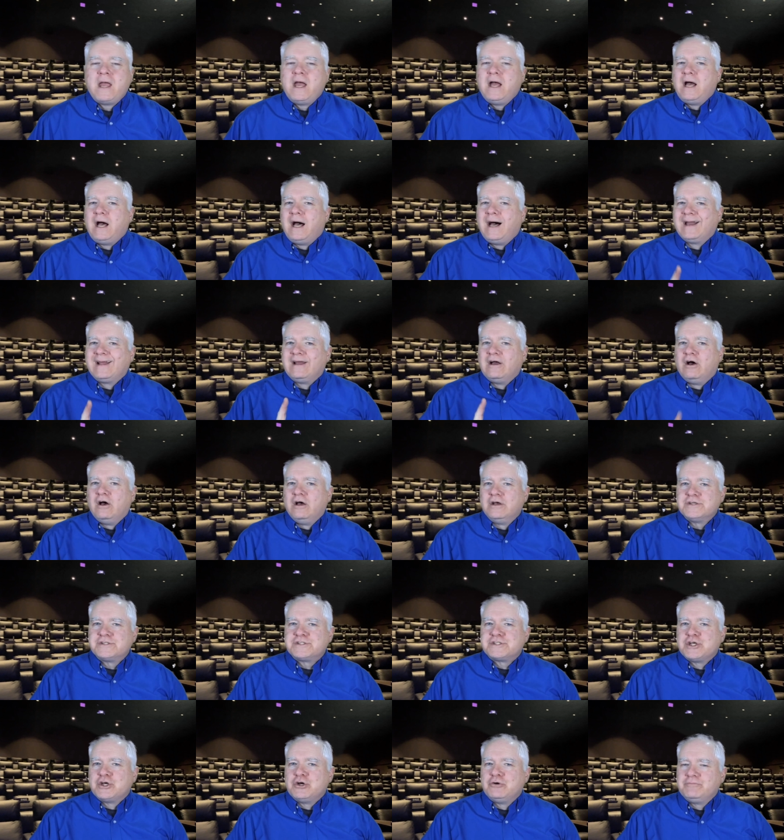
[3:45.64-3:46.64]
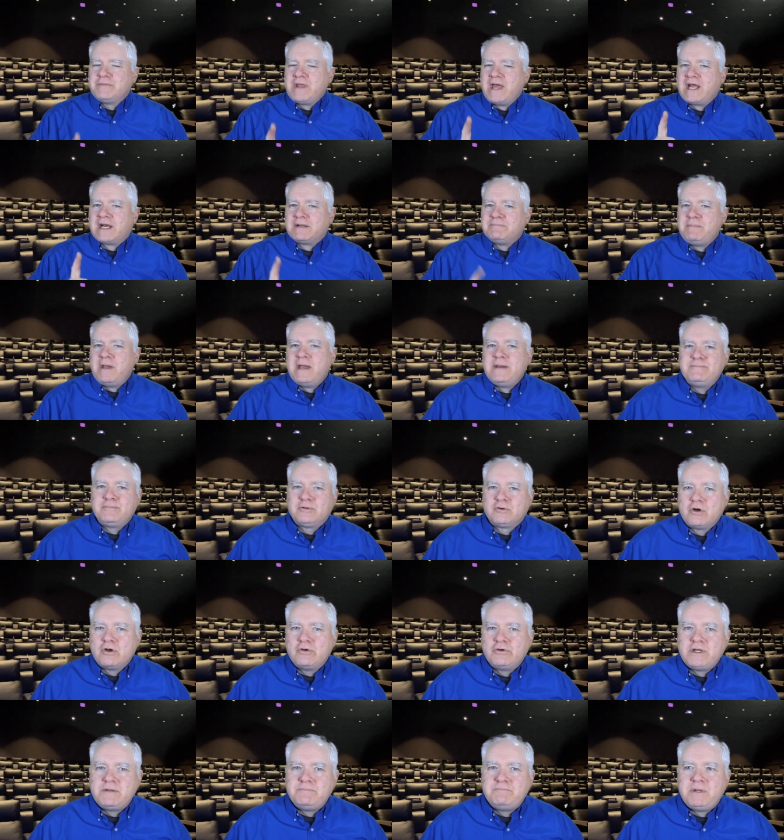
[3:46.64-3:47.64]
I also had a
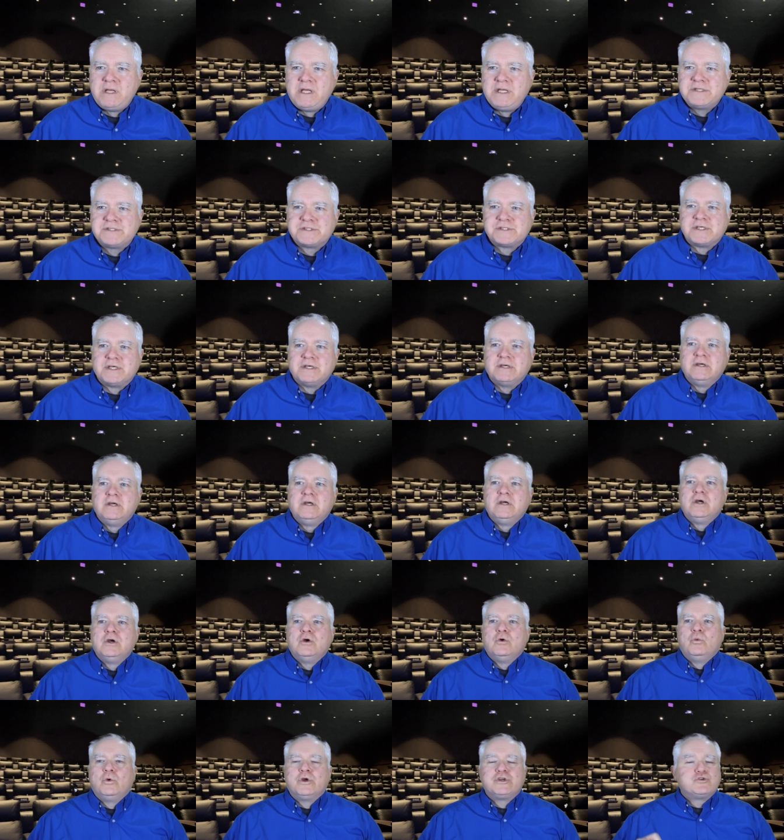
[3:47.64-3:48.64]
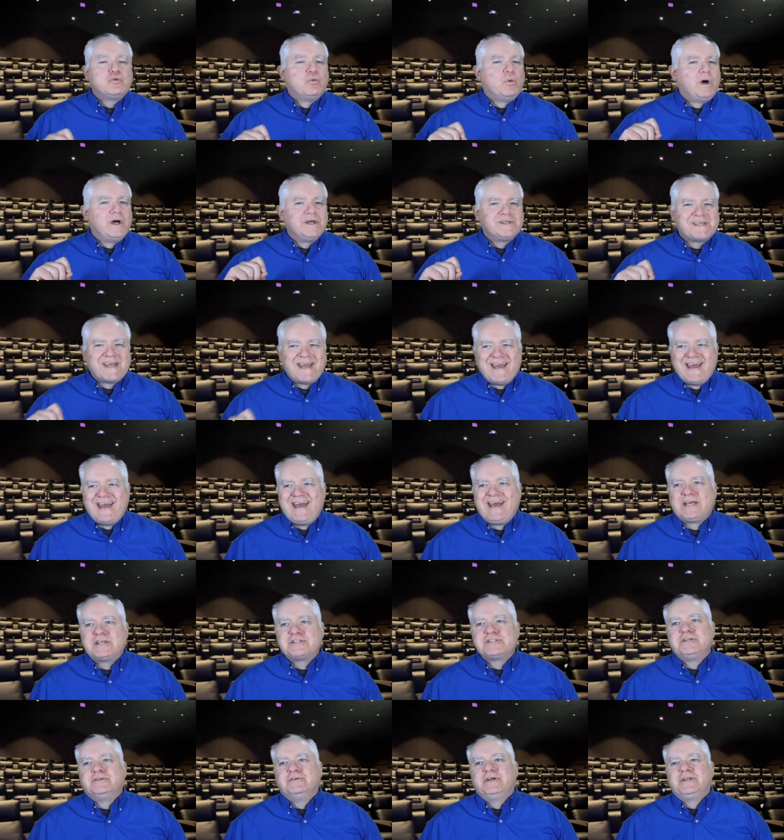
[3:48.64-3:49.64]
pepperoni pizza, which was
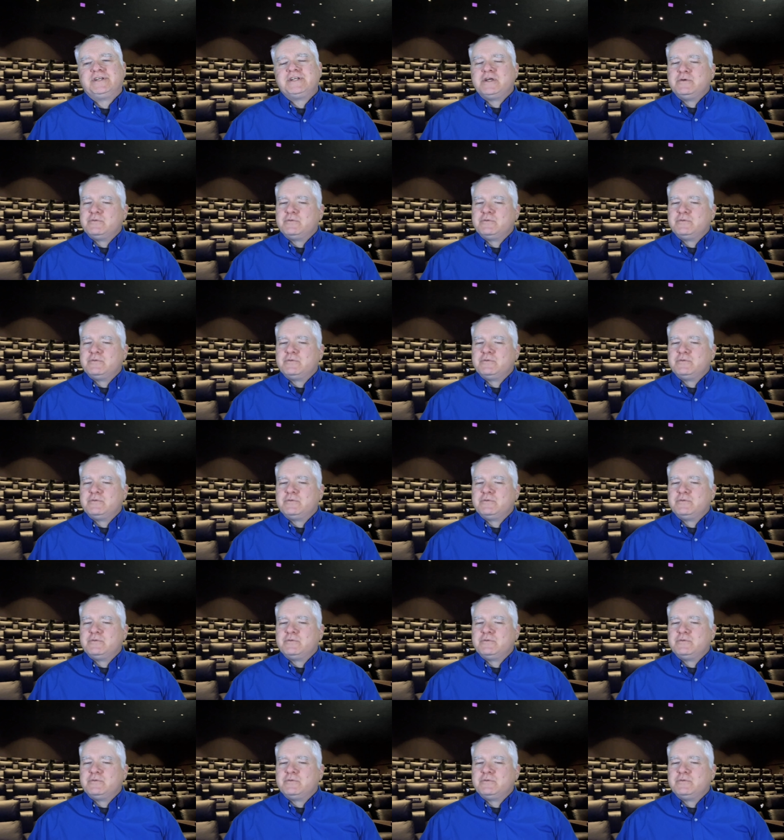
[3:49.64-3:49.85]
excellent.